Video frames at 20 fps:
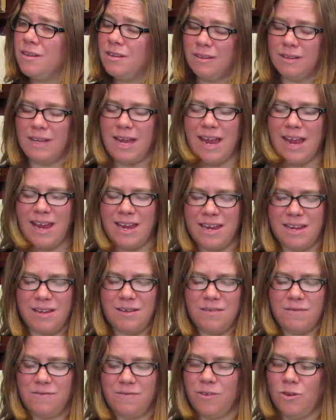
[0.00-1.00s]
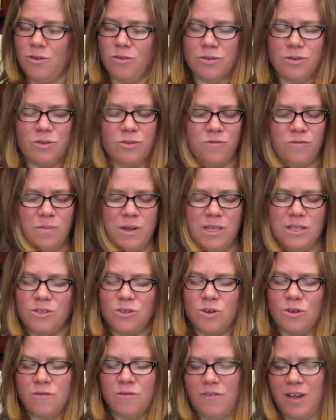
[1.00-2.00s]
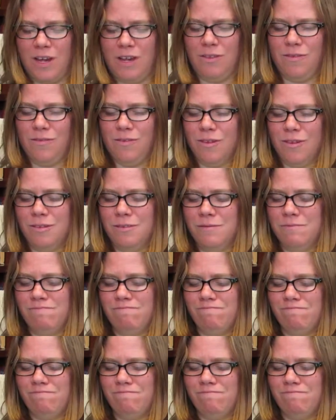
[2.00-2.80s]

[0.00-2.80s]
lay folks who've been so faithful.